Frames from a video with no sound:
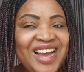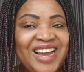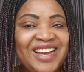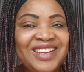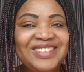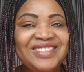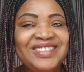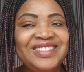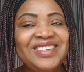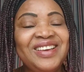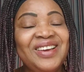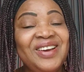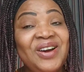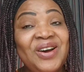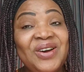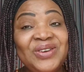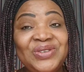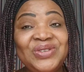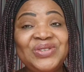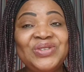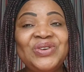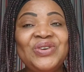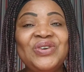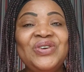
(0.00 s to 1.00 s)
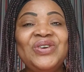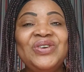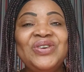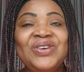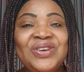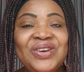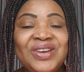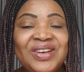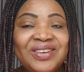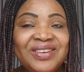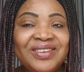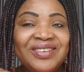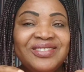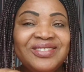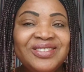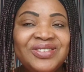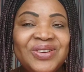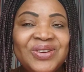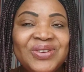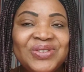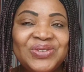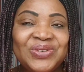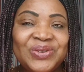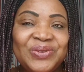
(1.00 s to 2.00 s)
And also,
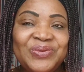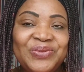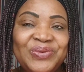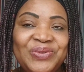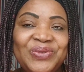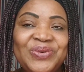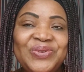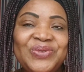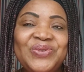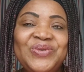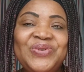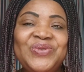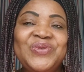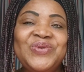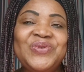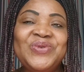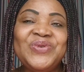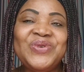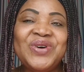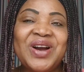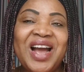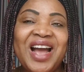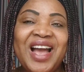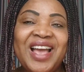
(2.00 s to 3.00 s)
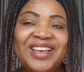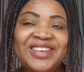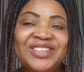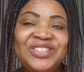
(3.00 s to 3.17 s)
those of you who are